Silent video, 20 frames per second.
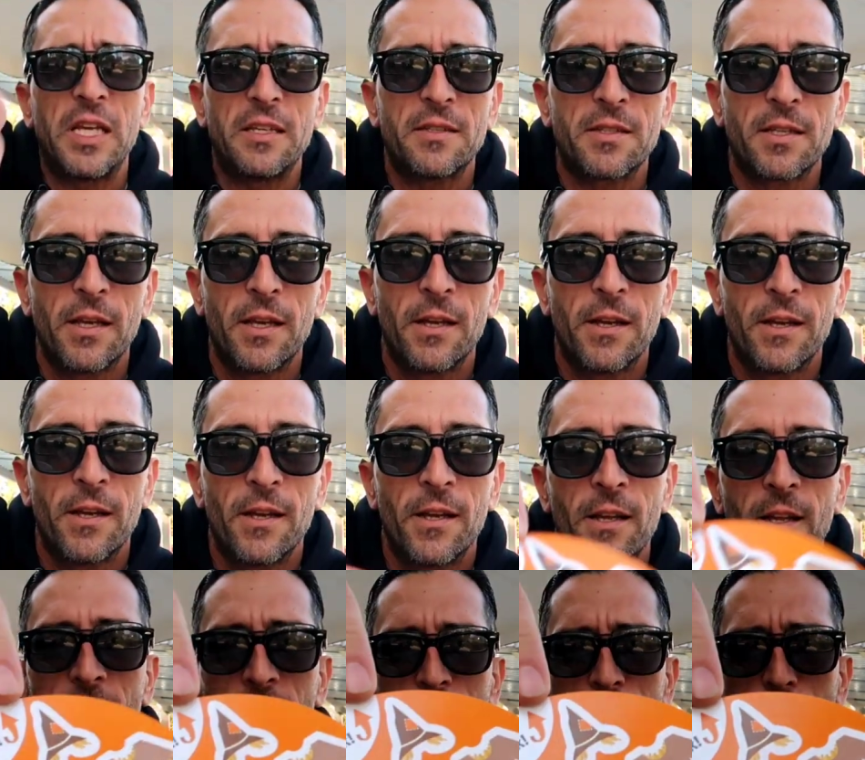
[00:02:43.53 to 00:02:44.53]
these
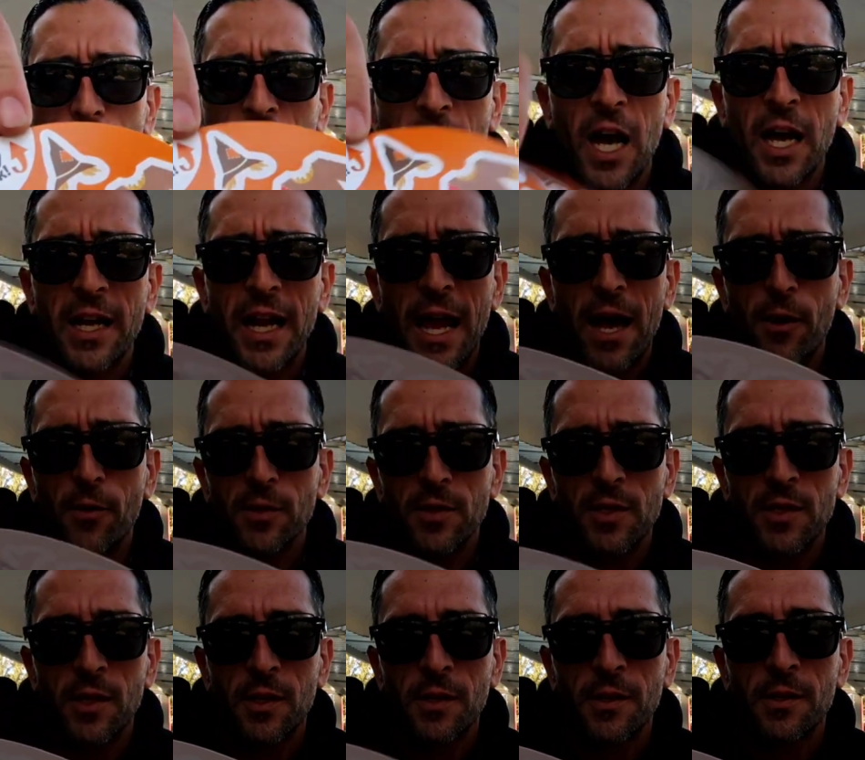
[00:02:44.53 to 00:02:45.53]
little
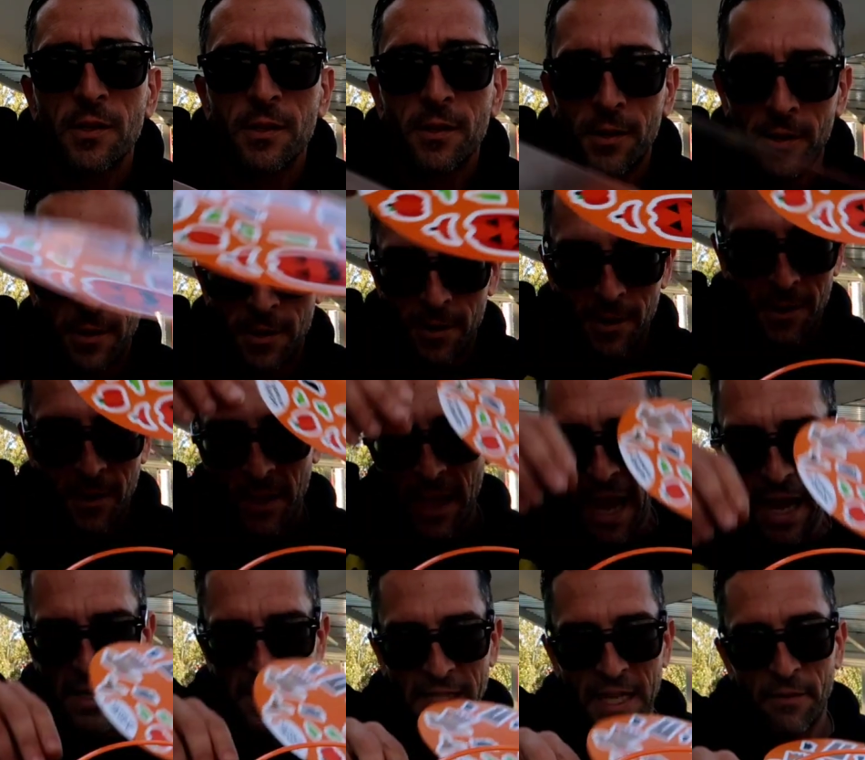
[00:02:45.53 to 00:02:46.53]
cutouts,
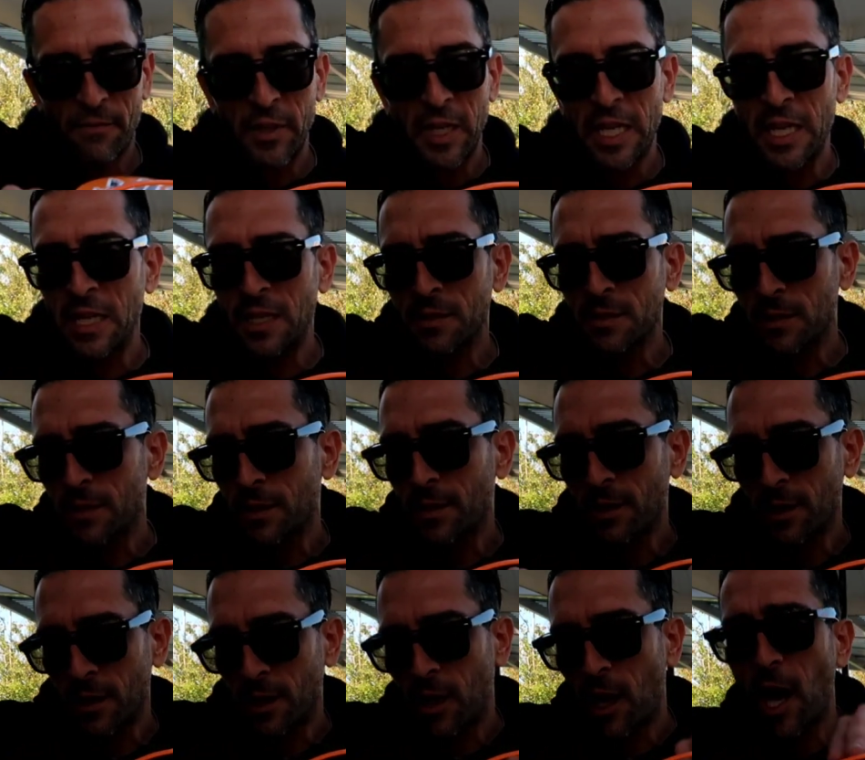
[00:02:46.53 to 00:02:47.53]
activities.
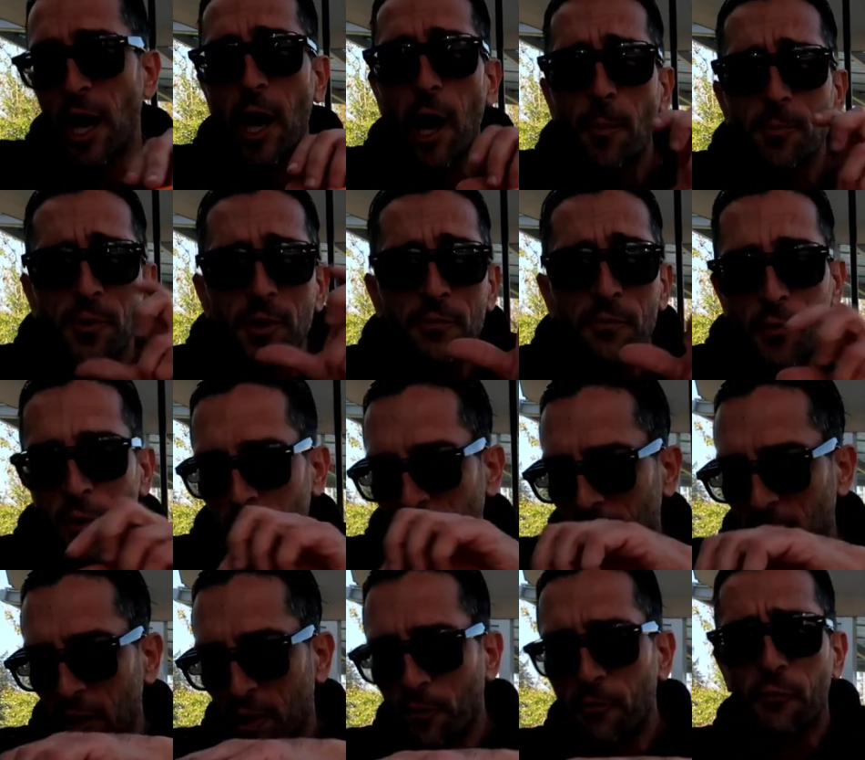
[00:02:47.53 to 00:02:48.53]
I opted for
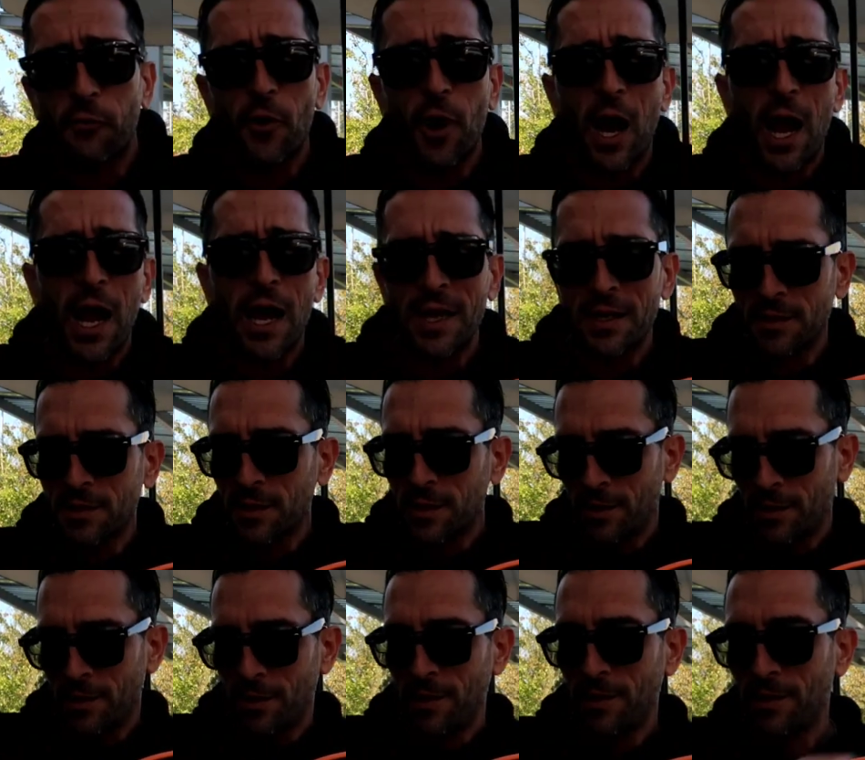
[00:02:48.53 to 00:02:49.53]
the little fries.
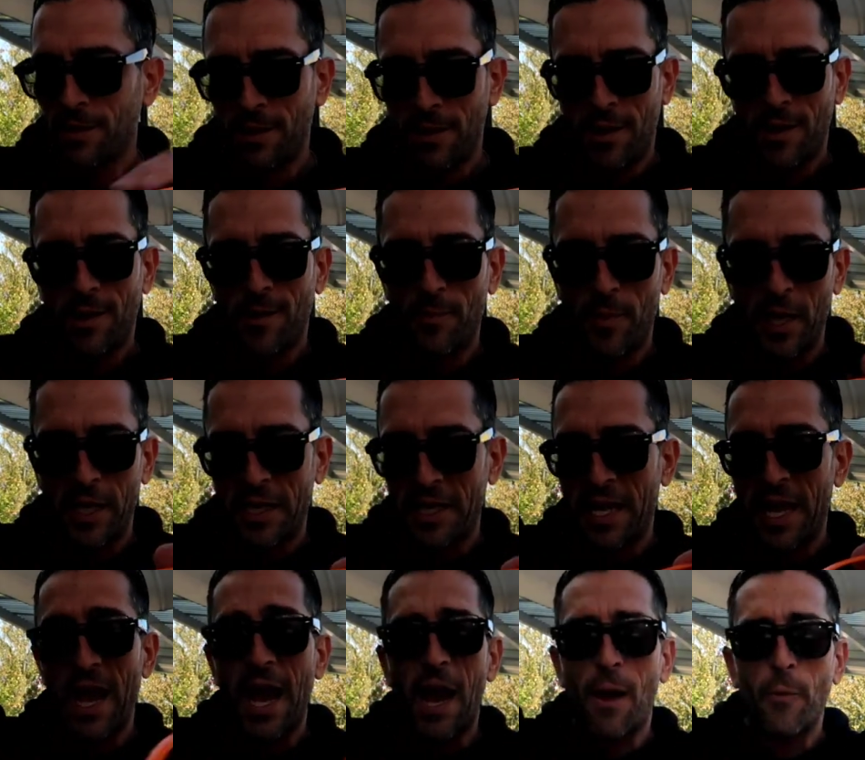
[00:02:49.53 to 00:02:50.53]
But
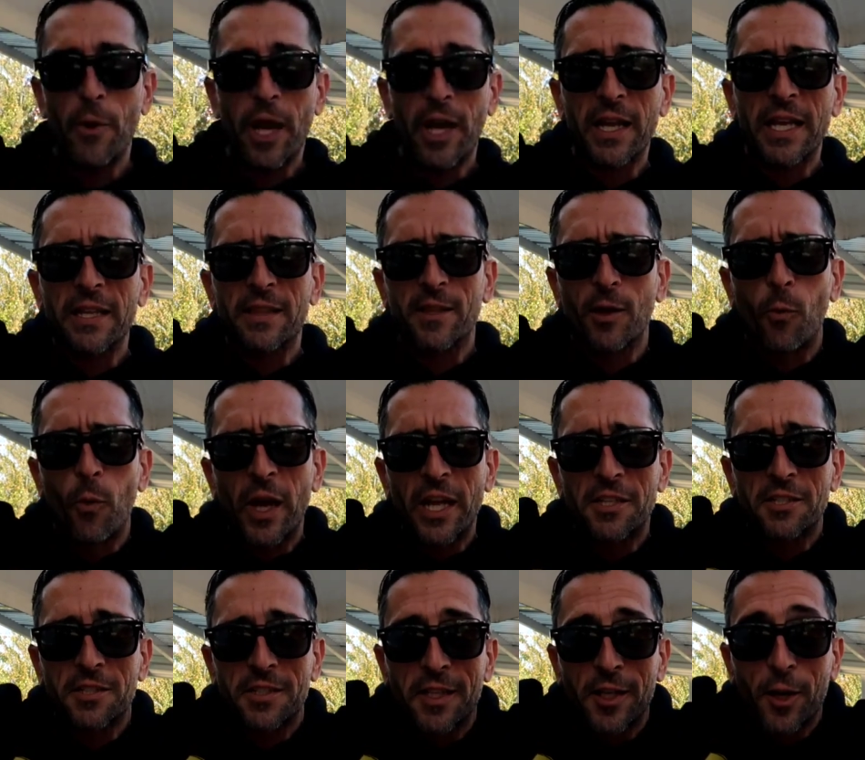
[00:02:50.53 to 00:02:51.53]
yeah, we gotta get the
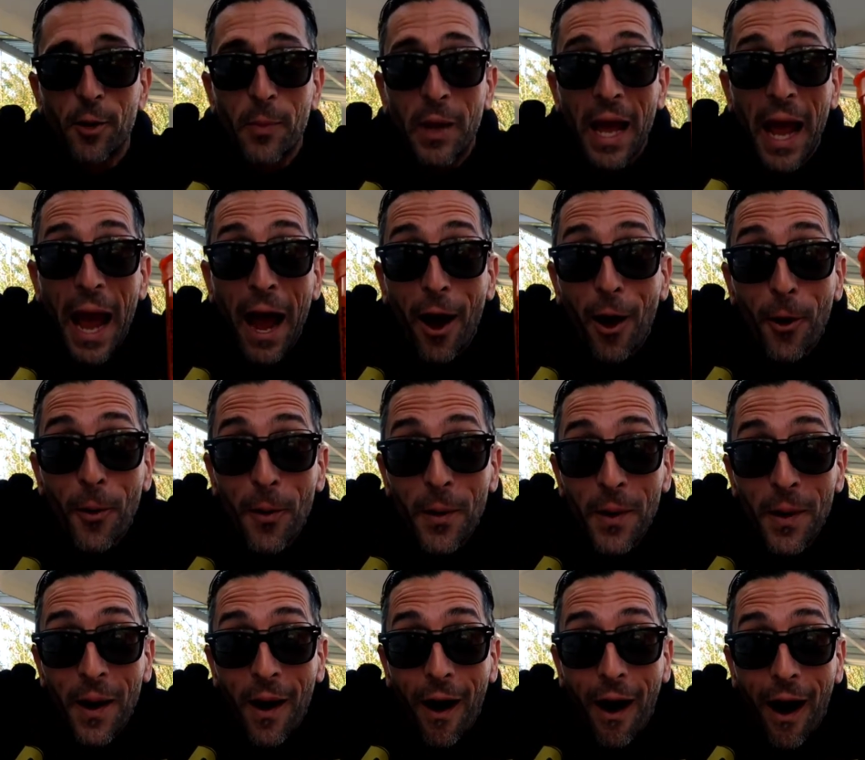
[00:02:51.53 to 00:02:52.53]
witch still, but how
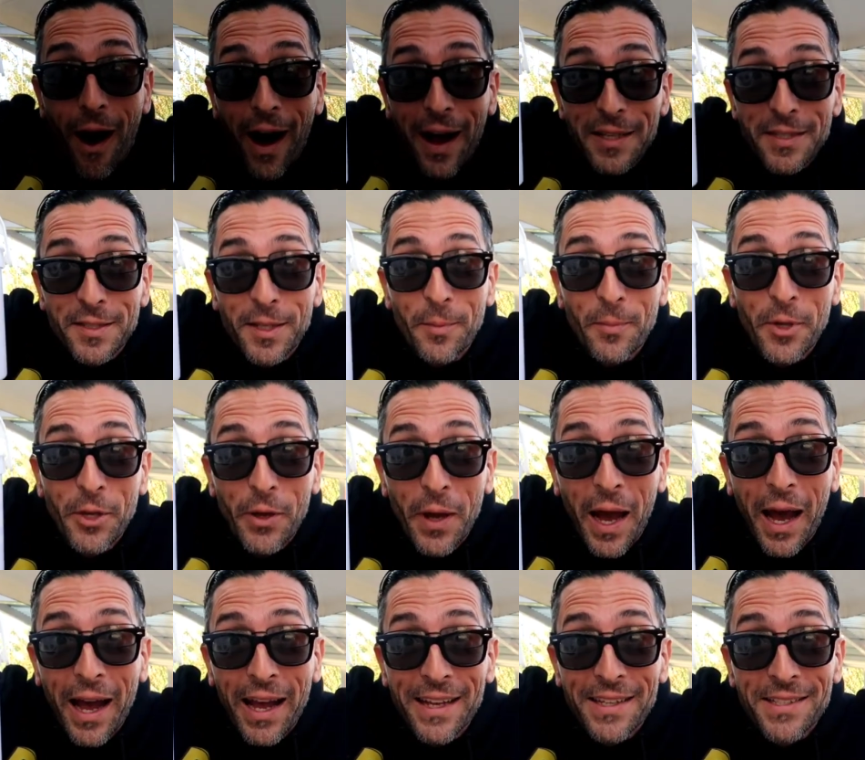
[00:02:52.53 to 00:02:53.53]
awesome, you
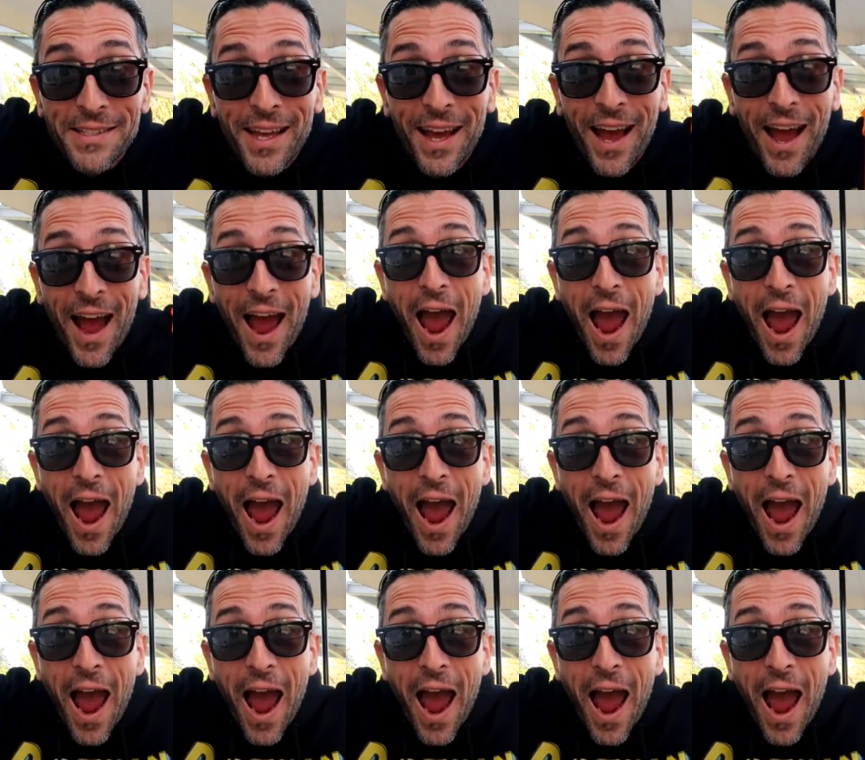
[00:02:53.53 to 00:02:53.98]
guys.